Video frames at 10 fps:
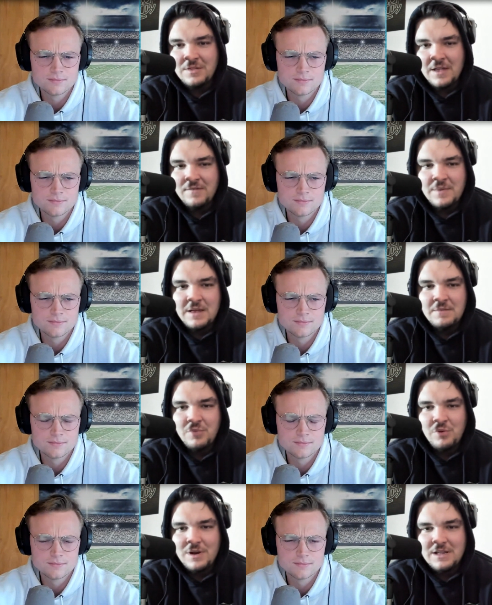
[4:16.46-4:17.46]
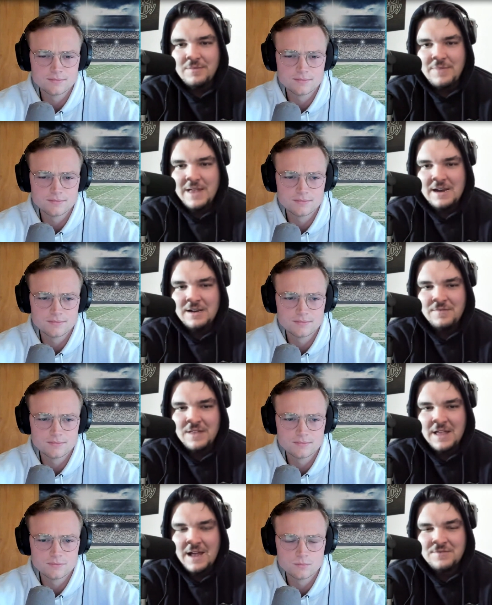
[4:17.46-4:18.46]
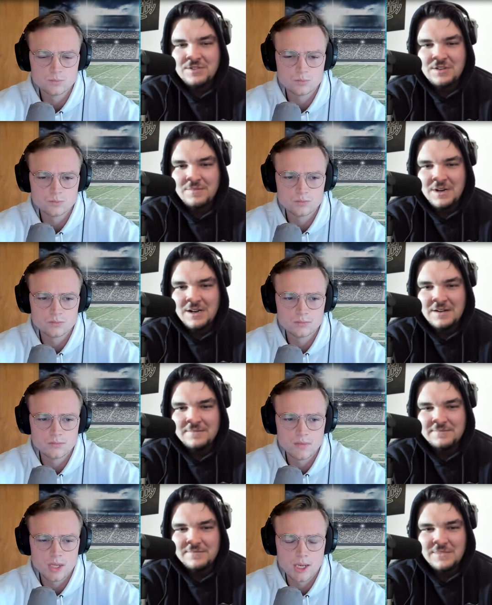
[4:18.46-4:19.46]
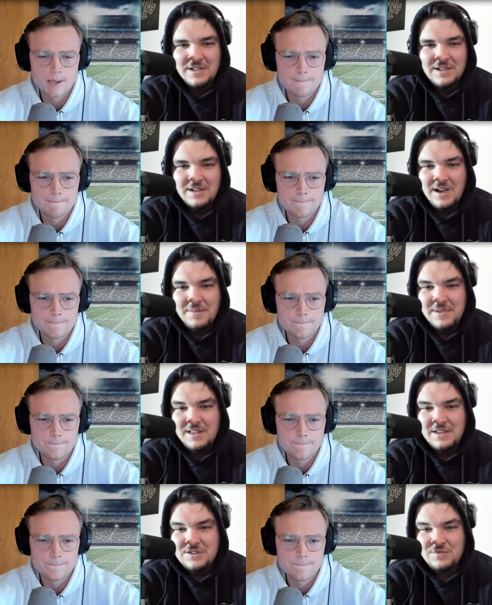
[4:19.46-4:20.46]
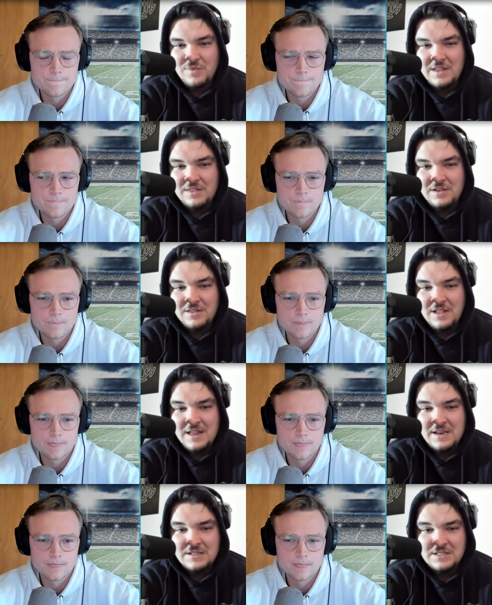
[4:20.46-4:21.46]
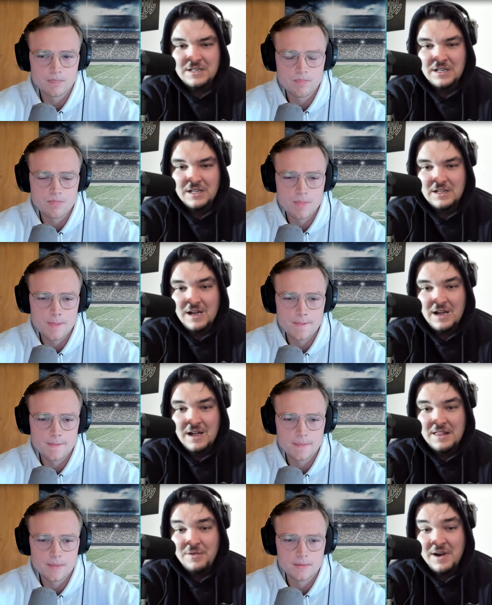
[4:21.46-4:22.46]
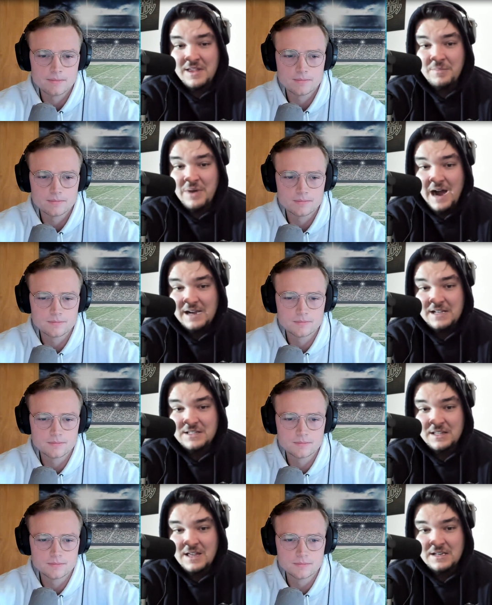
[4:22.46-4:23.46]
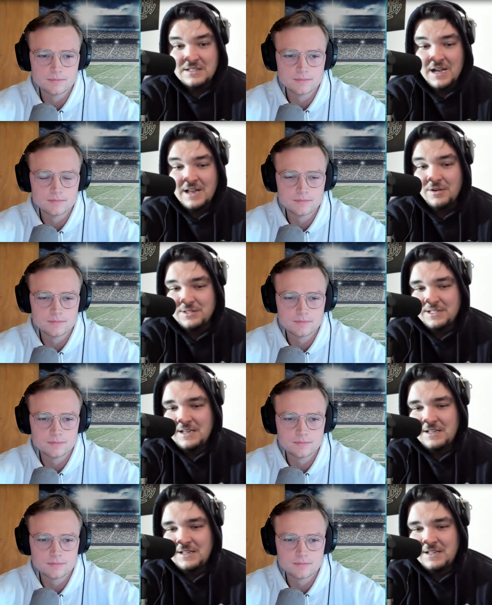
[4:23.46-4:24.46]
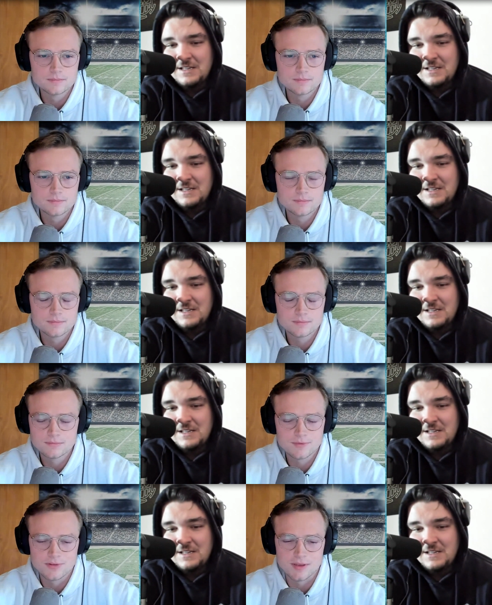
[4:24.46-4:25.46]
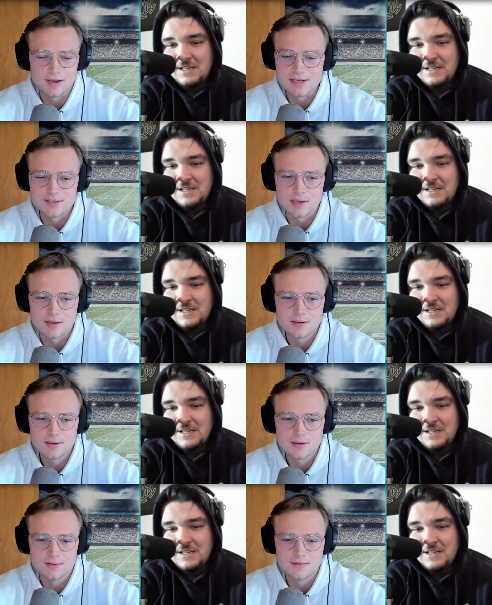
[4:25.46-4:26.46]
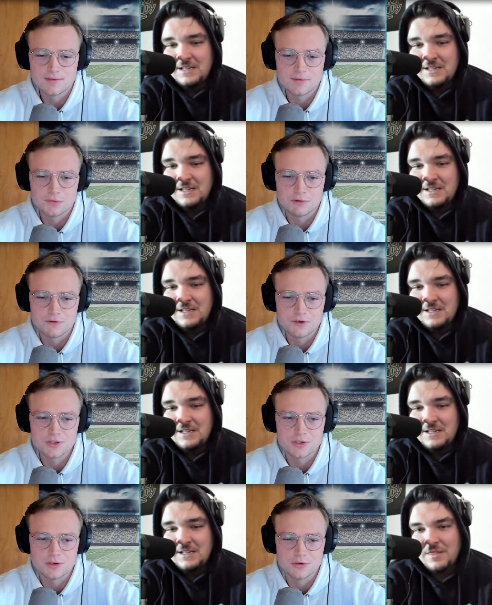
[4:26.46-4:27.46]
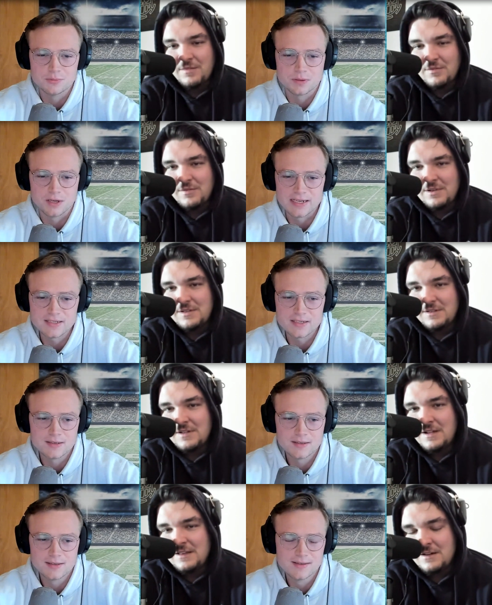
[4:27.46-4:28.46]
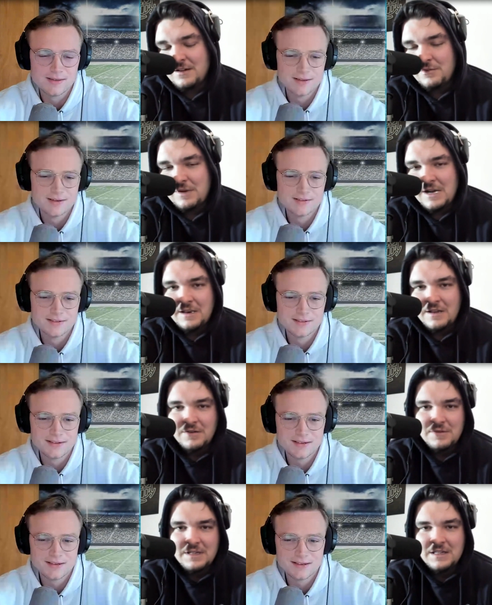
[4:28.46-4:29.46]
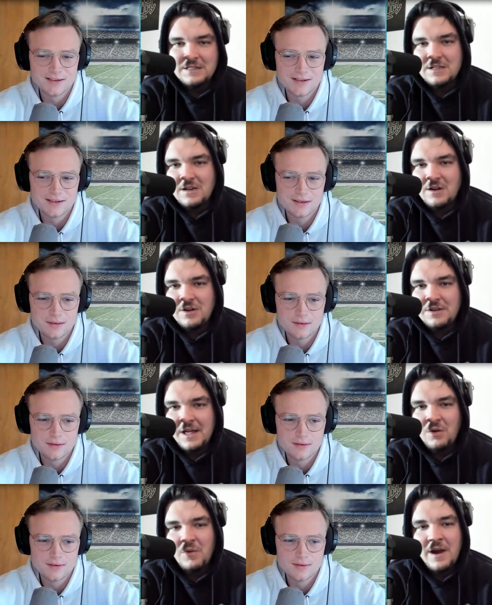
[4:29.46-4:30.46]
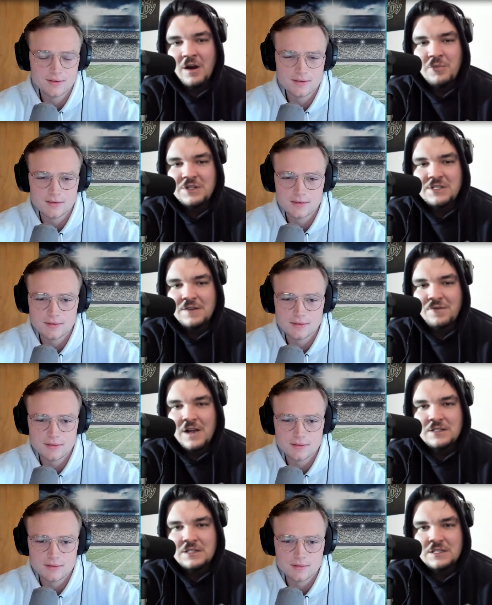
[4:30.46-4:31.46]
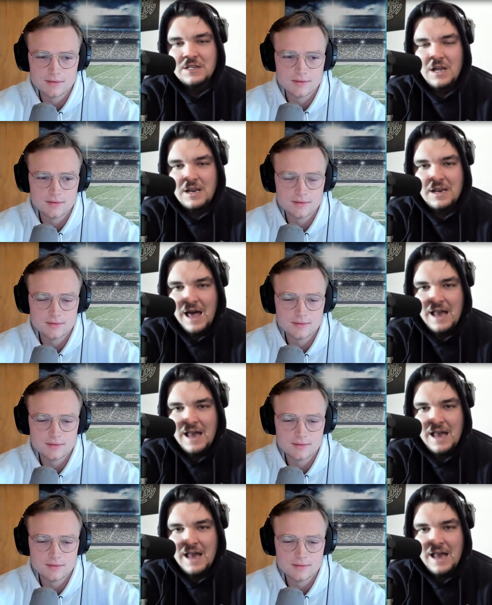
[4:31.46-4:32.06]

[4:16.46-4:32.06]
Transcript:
Speaker 1: They've been pretty competitive. They have some um, I mean, they just ran the, the NEC. Uh, uh, they ran the pockets of the NEC. I know it's the NEC. I get it. It's the NEC. I know, it's but they ran. Division they ran two through plus. it. I know. I know. It's going to go to Delaware, but St. Francis, not